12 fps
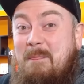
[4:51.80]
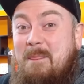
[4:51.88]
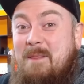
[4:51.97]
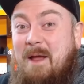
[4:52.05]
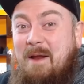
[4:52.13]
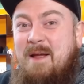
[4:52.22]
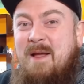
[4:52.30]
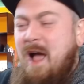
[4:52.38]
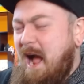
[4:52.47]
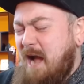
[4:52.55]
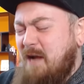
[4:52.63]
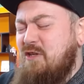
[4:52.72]
Right?
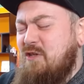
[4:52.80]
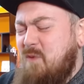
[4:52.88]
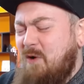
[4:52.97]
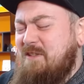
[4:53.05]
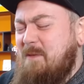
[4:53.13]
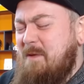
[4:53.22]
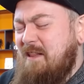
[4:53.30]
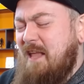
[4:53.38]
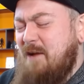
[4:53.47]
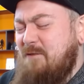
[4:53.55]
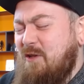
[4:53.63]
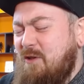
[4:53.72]
I just want to be
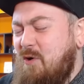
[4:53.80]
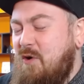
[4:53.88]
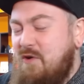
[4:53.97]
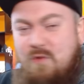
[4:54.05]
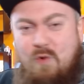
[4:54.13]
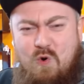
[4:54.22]
left alone.